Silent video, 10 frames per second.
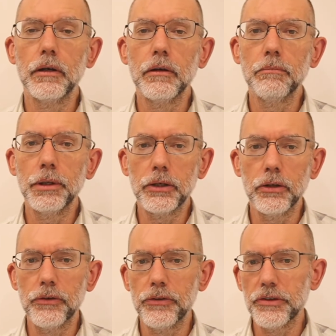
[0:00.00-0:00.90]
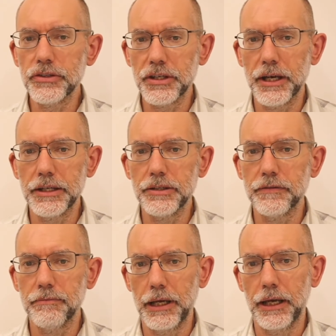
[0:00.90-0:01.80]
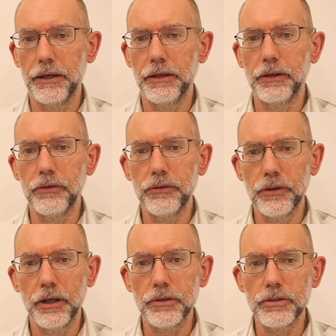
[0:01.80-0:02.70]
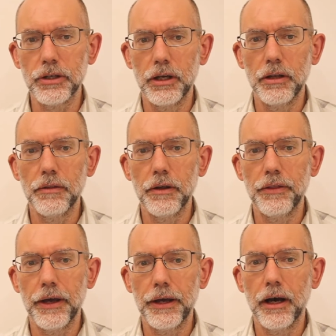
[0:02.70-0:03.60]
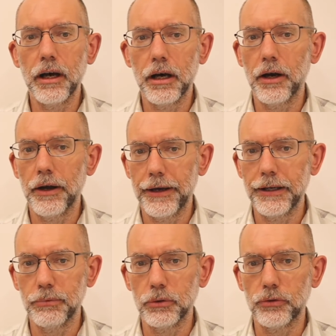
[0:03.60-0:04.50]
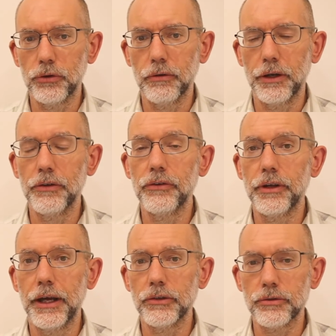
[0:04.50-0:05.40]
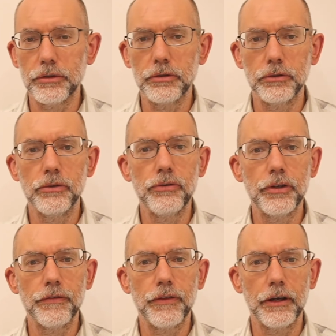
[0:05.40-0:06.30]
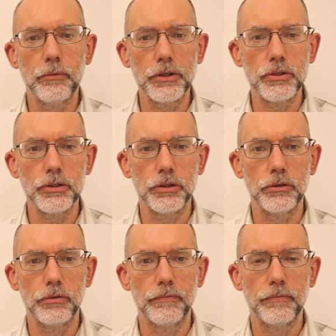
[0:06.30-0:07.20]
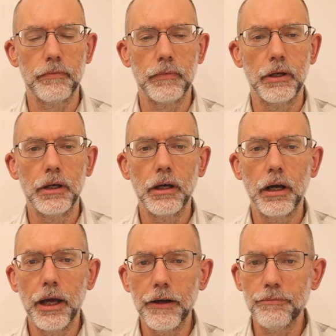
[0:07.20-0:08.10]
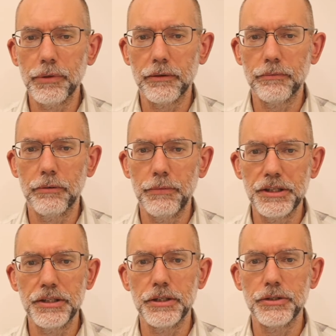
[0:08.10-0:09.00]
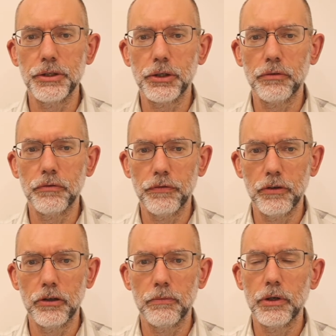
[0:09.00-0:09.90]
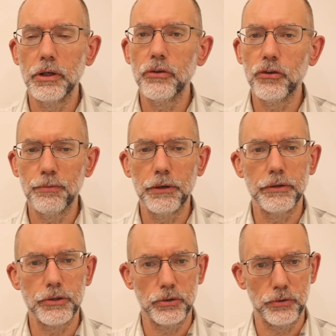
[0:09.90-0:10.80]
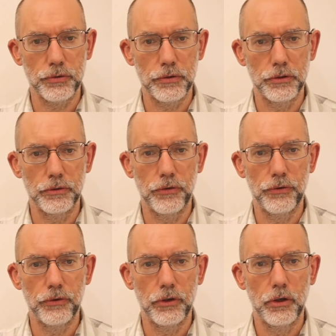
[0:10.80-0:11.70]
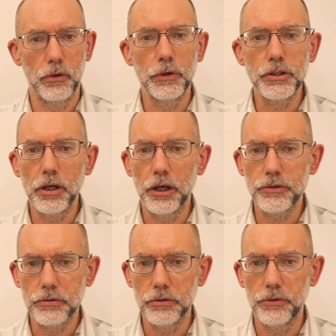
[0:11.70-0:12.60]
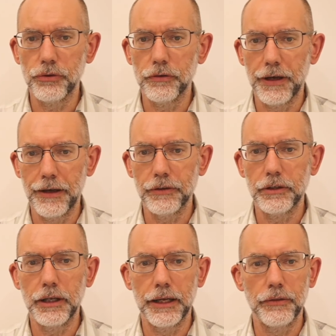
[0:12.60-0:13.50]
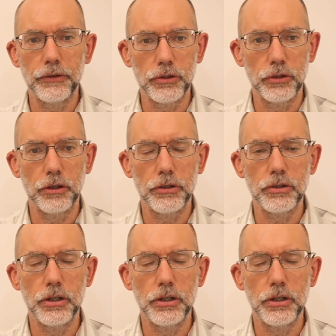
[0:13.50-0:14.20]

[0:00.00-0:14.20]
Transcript: Because the state of men is such that they are able to understand truths if they wish to, I have been permitted to confirm spiritual truths, which are truths of heaven and the Church,